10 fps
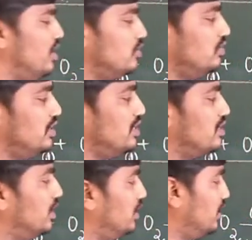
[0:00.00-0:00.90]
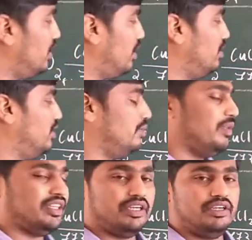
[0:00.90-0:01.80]
So this is the another
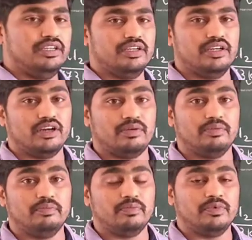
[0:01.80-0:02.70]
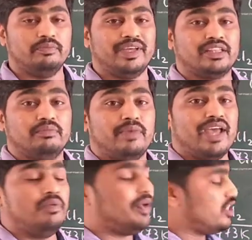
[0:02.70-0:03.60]
method or
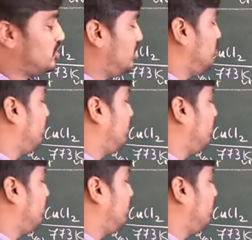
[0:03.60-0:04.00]
manufacturing